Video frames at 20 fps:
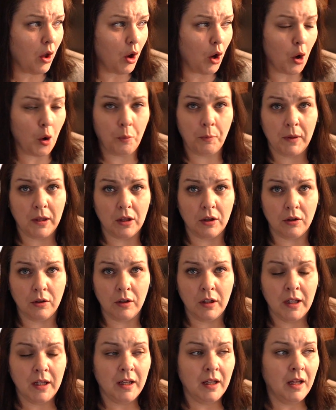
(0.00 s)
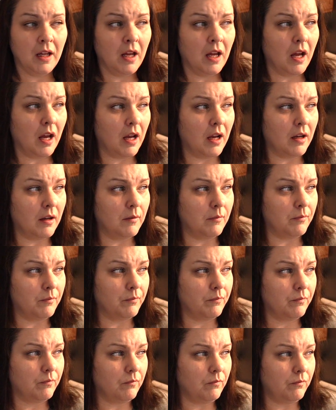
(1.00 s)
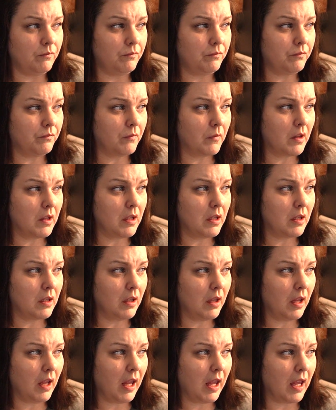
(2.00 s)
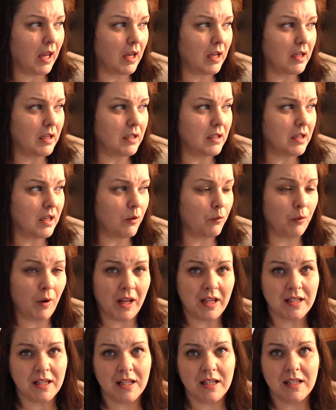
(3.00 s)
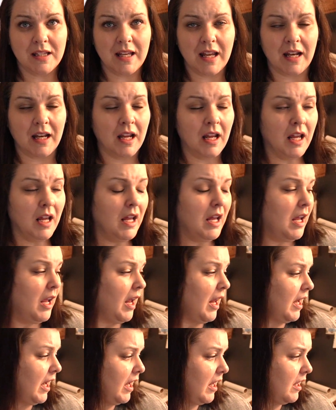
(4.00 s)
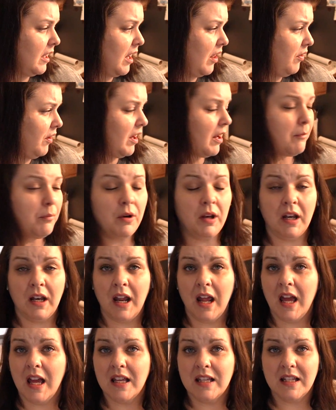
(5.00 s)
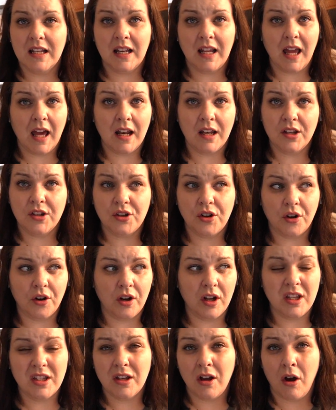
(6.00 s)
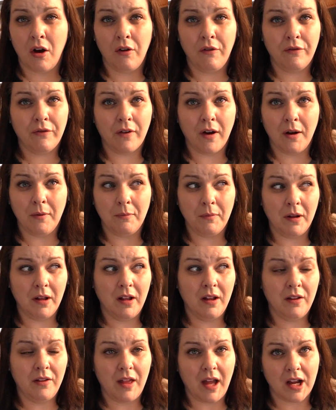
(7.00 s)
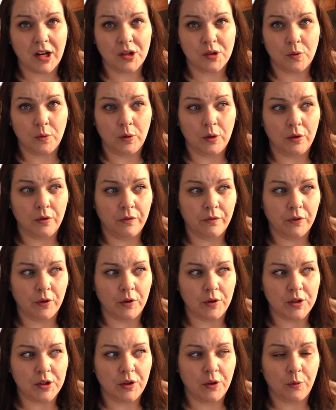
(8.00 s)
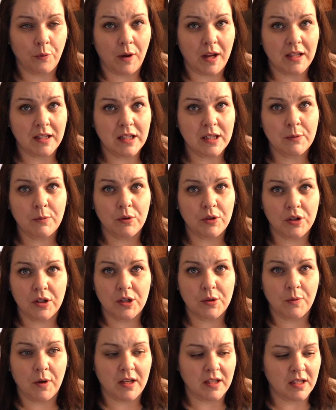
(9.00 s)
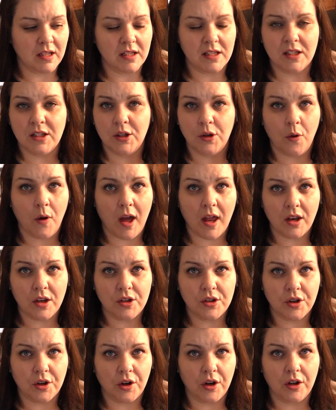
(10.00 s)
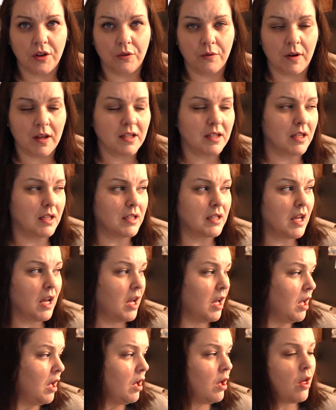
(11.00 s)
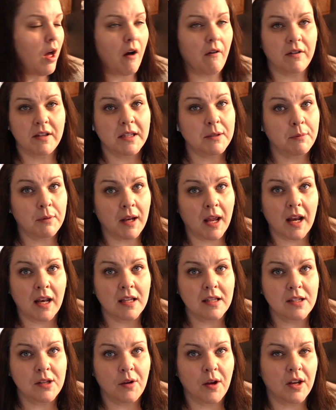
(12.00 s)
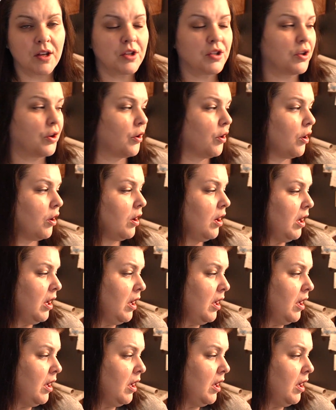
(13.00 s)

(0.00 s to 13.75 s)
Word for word: oatmeal, um, and raisins and, and it, nothing I put in it has any added sugar. It's all from the actual fruits. The raisins were just raisins, no added sugar in the raisins. Obviously bananas, no added sugar.